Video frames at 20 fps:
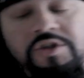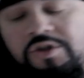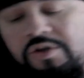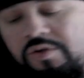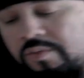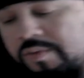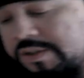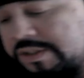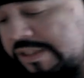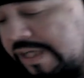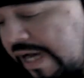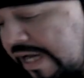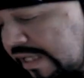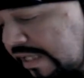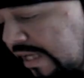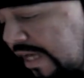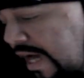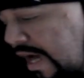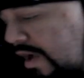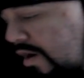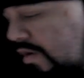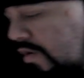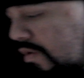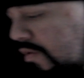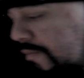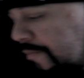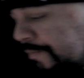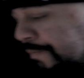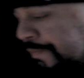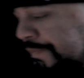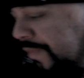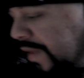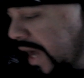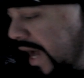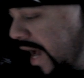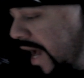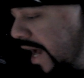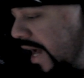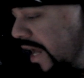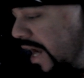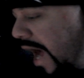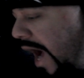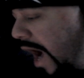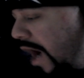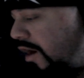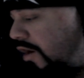to you, Italiano, and I